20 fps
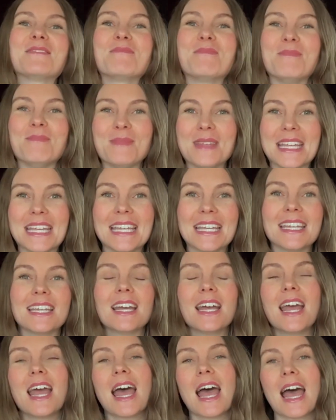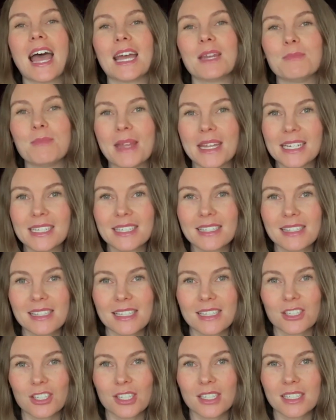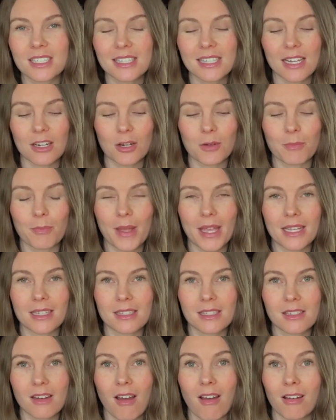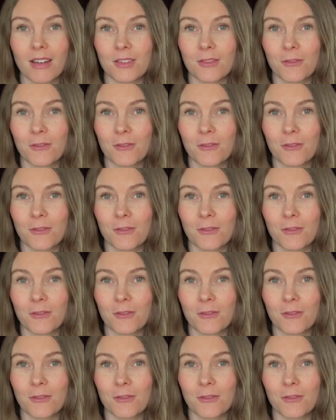me, and make decisions that are based on